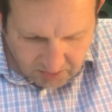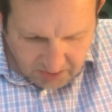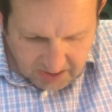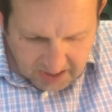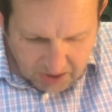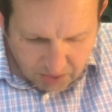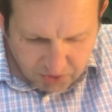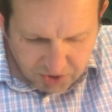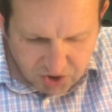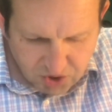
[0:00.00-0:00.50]

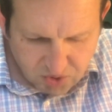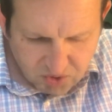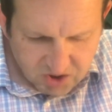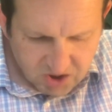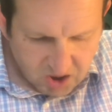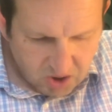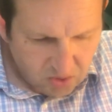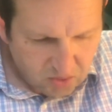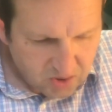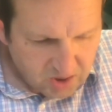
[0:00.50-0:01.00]
how we do
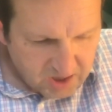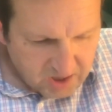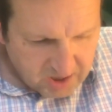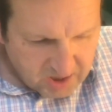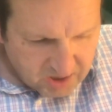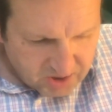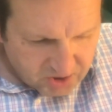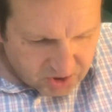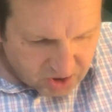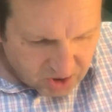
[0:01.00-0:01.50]
so.
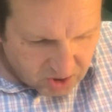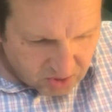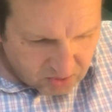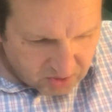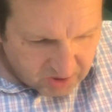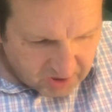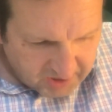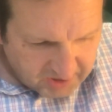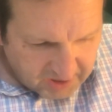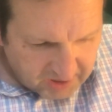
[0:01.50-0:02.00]
So
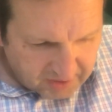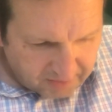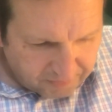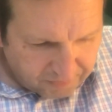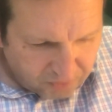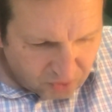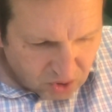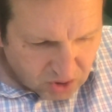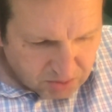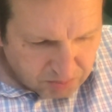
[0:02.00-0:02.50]
again, the
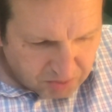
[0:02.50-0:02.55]
first